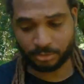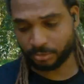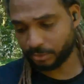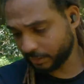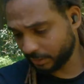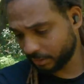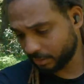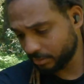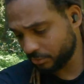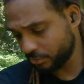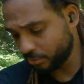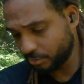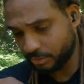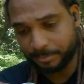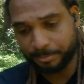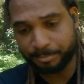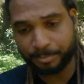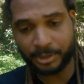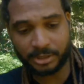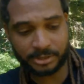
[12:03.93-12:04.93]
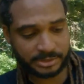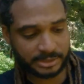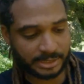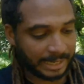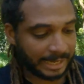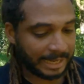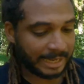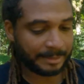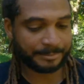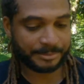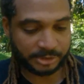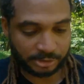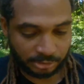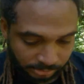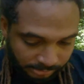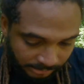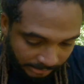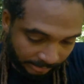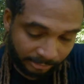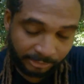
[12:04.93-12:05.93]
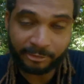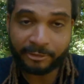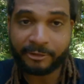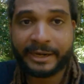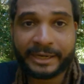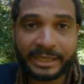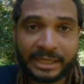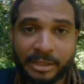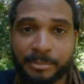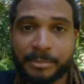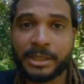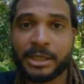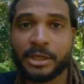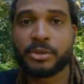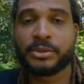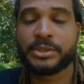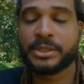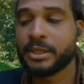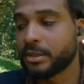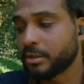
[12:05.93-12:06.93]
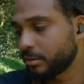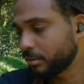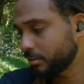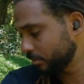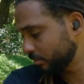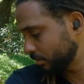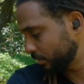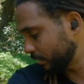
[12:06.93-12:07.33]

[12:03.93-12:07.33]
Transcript: Okay, so the bugs are absolutely wrecking me out here,